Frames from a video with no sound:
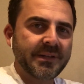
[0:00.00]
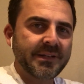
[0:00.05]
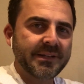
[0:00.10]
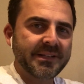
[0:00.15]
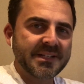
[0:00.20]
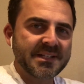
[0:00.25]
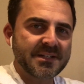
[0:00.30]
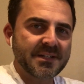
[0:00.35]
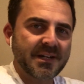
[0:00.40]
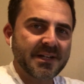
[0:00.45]

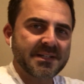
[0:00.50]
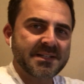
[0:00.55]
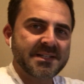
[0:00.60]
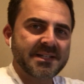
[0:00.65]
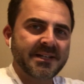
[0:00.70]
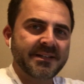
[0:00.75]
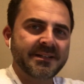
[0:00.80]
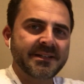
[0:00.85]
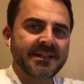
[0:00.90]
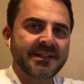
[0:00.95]
does not
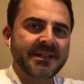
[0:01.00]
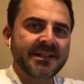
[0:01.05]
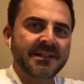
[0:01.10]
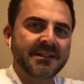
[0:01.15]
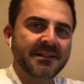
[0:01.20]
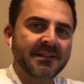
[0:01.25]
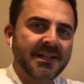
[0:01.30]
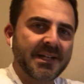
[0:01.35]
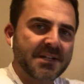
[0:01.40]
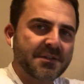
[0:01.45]
send
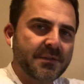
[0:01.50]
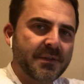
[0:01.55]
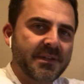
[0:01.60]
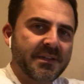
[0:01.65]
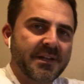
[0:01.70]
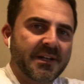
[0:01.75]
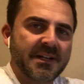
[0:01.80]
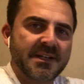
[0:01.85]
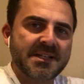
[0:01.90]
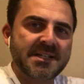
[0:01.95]
internationally,
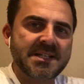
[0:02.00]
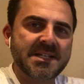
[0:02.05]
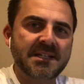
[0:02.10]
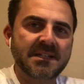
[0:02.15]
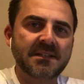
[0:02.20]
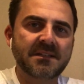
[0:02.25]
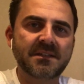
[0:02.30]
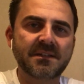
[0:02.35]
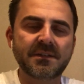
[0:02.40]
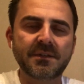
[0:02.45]
they're going to send
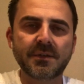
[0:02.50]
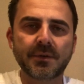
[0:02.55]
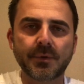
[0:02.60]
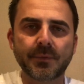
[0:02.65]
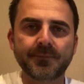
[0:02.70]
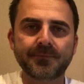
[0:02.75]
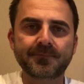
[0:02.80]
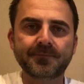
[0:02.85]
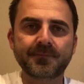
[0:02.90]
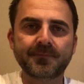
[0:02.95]
it to you.